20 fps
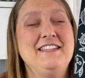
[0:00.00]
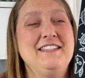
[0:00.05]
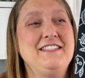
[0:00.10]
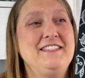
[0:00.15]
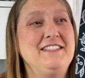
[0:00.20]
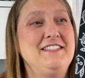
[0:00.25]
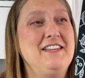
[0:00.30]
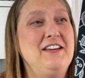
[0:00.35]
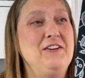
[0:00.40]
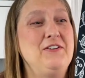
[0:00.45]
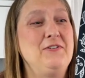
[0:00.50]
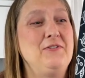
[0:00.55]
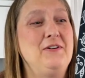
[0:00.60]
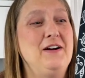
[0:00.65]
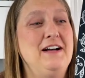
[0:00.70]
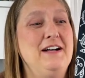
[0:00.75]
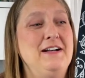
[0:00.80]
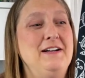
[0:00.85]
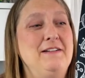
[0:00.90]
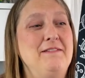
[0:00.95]
So
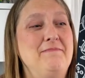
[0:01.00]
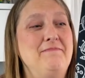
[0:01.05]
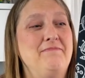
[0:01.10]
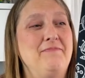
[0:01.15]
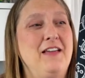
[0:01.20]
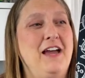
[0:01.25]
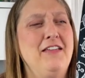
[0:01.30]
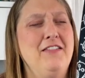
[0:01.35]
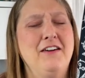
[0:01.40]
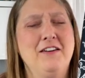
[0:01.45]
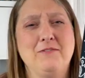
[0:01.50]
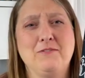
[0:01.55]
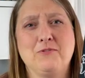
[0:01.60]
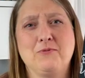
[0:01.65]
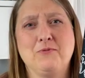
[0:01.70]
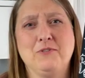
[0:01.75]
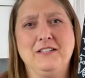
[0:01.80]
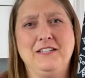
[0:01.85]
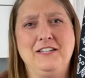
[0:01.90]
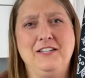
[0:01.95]
I thought it was
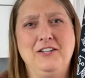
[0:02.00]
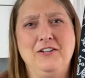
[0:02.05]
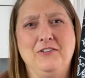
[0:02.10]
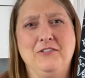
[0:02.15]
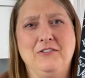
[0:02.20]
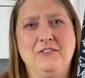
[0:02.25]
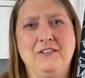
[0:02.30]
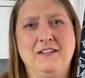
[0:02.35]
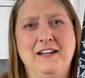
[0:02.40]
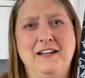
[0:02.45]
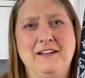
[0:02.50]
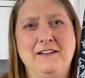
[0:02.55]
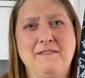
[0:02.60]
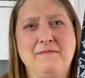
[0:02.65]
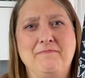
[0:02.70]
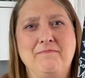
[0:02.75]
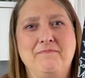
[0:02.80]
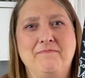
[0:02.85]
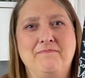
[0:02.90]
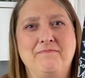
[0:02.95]
really cute.
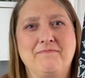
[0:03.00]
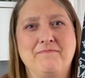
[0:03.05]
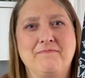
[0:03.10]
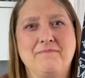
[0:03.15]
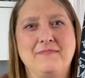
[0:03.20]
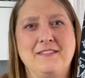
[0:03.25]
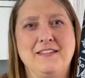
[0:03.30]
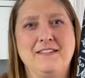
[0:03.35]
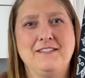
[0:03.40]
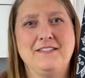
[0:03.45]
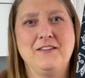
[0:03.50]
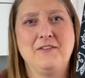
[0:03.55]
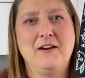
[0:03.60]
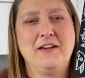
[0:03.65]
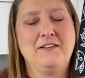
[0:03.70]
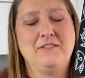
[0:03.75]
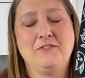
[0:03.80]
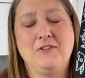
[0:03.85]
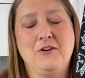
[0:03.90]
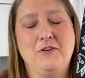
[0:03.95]
So I
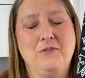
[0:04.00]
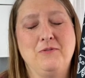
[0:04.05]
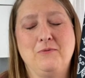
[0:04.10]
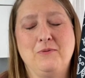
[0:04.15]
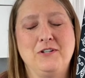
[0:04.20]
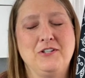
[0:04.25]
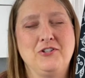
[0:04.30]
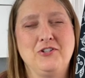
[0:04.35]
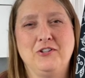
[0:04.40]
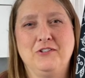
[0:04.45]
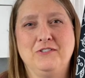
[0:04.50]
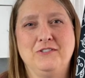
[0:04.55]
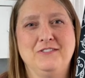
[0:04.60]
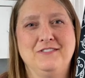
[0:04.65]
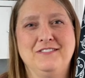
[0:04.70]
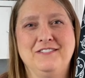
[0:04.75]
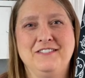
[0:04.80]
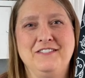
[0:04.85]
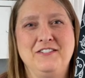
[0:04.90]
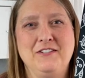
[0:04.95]
don't know what she'll
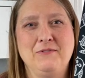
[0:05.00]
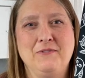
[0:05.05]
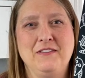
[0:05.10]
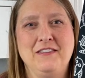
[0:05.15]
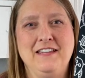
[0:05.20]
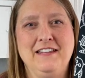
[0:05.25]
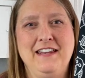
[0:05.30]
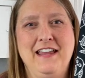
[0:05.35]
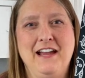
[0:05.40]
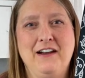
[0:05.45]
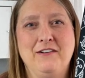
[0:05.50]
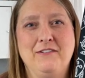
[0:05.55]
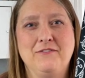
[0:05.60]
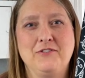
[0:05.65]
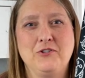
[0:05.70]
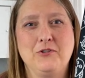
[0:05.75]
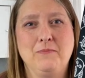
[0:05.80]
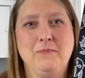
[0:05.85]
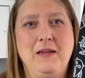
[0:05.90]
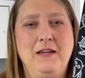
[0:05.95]
do with it now, if
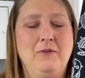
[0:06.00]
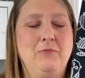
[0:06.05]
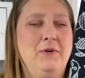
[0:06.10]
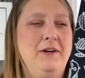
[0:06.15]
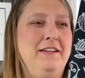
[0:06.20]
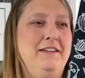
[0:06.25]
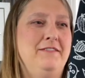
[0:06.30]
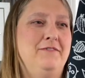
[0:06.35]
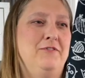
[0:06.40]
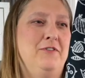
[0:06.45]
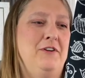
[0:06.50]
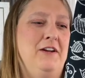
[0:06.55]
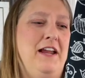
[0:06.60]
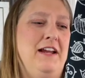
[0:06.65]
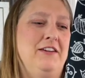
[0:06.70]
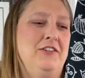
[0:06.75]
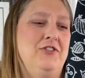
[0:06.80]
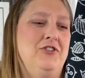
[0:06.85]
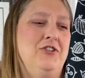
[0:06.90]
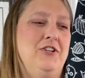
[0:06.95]
she'll make one for
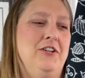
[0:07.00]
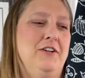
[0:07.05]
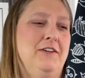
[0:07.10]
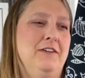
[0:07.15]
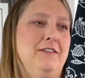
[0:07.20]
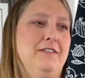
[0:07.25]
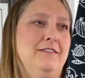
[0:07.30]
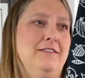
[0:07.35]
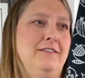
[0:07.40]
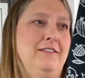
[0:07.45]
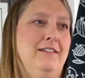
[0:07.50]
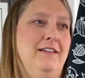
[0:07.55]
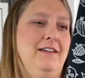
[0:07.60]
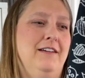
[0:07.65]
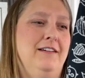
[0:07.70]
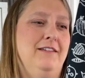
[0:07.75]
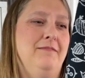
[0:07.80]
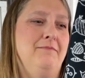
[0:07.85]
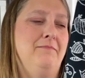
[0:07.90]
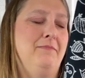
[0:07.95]
next year,
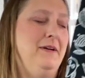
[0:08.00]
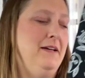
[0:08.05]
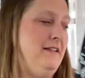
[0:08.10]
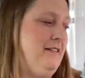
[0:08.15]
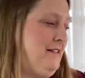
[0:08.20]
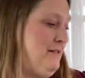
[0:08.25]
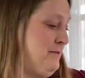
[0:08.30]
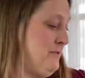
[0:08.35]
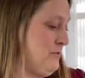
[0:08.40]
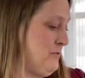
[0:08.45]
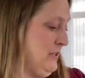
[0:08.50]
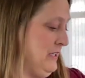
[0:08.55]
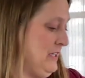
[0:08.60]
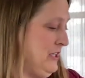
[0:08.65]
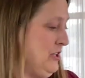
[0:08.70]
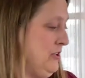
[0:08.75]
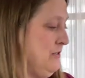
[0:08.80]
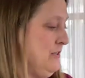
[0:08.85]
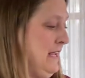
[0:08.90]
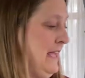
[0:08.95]
But it was really
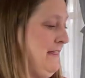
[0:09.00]
cute.